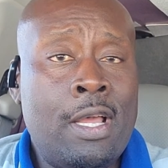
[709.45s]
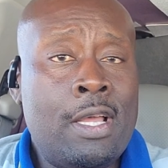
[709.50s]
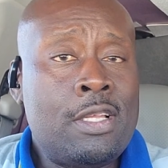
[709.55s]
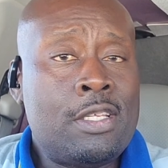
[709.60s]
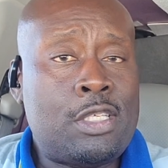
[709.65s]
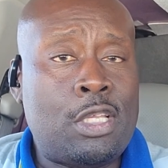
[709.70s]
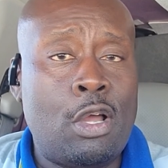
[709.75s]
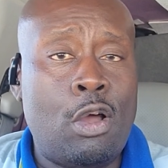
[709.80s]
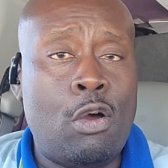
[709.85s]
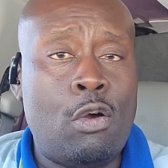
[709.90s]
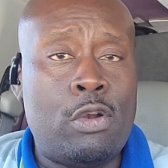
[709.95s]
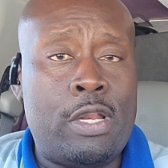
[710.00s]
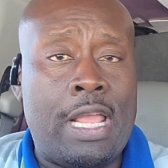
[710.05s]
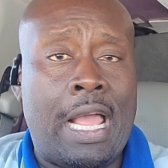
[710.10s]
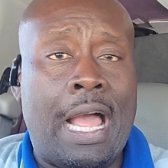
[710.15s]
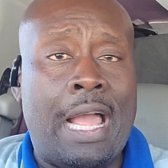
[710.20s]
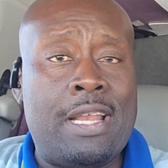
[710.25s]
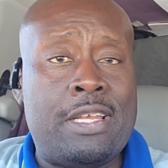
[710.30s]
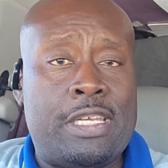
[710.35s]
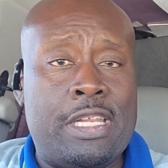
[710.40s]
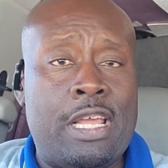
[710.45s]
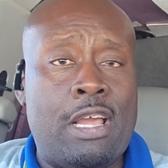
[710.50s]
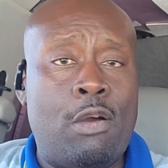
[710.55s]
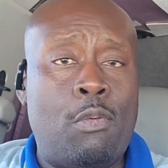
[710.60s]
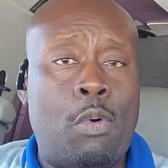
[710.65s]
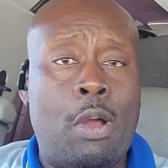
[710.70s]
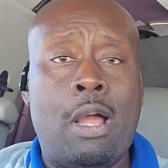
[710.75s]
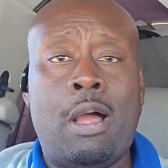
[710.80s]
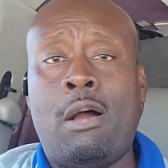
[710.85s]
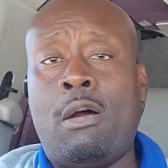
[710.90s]
So the idea,
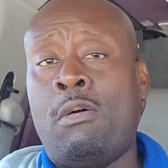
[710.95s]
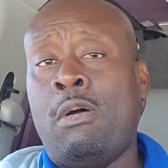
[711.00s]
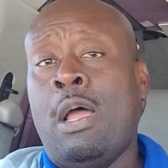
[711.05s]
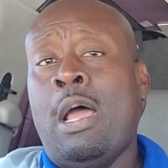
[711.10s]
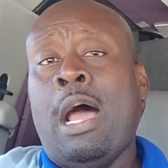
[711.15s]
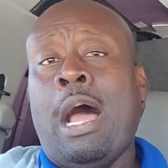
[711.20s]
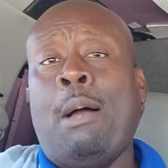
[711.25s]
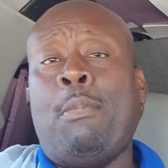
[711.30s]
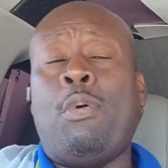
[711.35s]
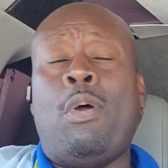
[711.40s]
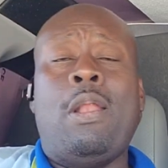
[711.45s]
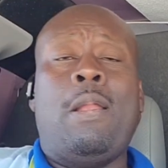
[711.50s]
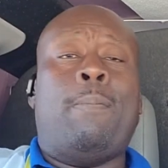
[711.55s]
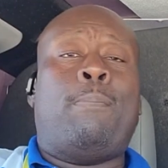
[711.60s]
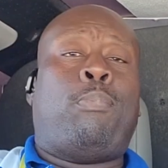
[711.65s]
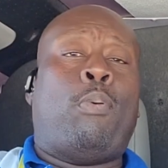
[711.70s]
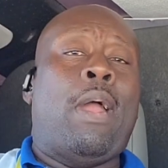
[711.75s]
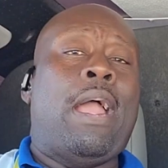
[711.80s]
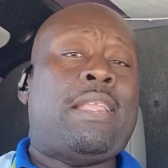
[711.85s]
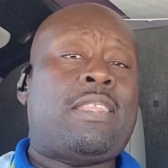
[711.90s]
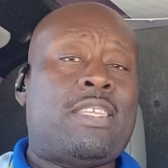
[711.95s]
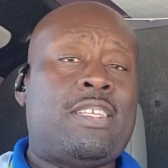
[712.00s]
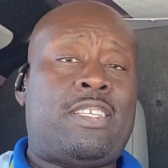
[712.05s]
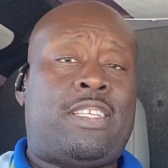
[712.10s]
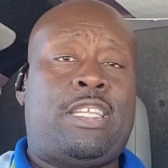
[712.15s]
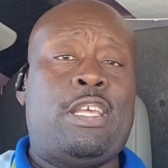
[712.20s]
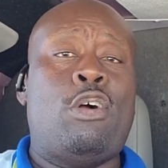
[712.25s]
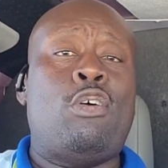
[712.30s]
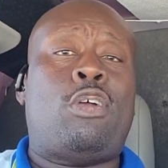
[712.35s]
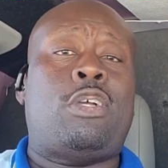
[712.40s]
well, I'm going to break this
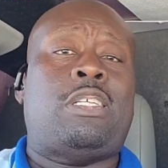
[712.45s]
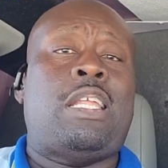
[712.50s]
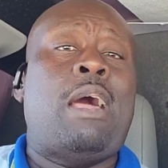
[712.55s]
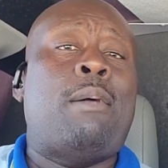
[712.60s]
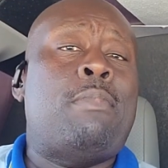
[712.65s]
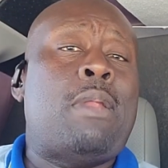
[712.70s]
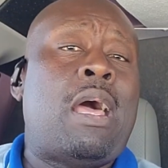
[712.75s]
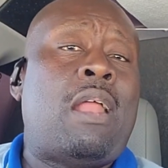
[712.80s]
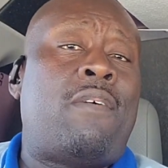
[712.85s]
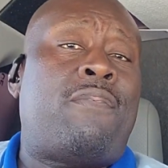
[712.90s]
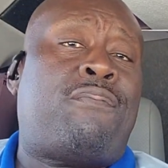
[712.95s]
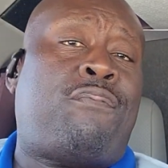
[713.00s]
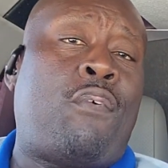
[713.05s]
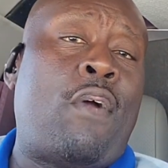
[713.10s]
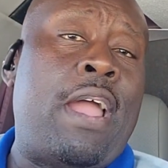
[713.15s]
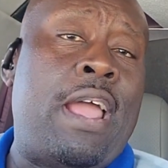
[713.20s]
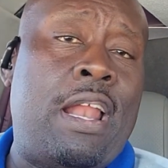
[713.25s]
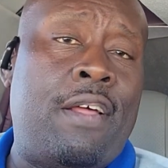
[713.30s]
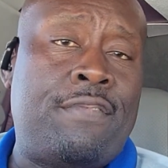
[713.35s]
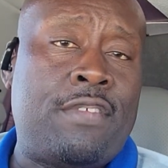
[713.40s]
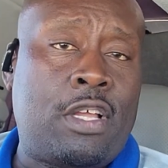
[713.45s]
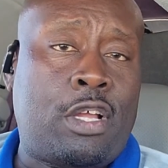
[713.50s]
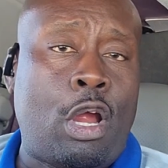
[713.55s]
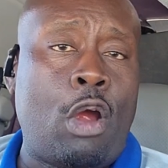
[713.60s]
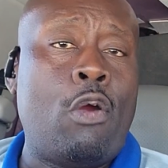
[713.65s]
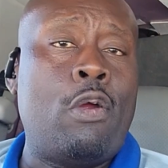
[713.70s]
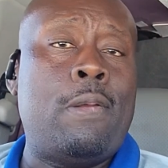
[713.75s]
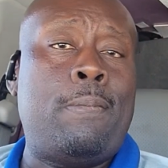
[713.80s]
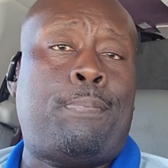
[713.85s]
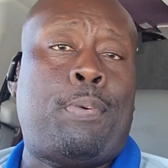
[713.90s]
deal because I'm not afraid of the
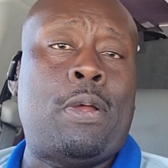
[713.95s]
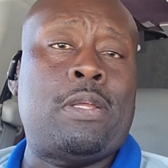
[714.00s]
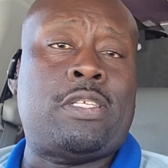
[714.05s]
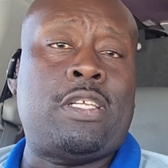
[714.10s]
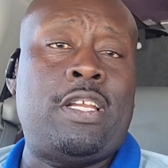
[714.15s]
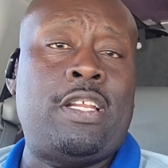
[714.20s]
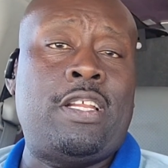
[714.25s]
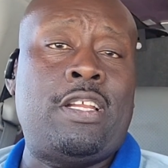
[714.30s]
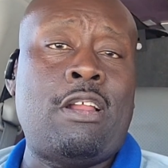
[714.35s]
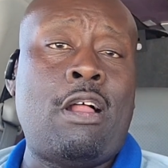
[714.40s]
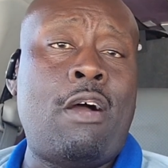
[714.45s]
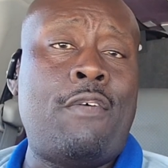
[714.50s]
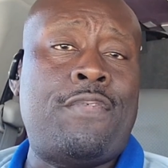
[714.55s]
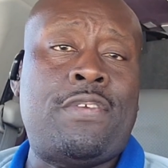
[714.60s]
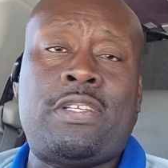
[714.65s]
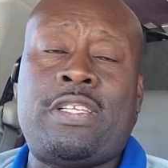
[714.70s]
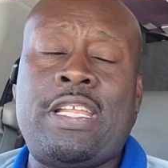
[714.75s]
current president in office,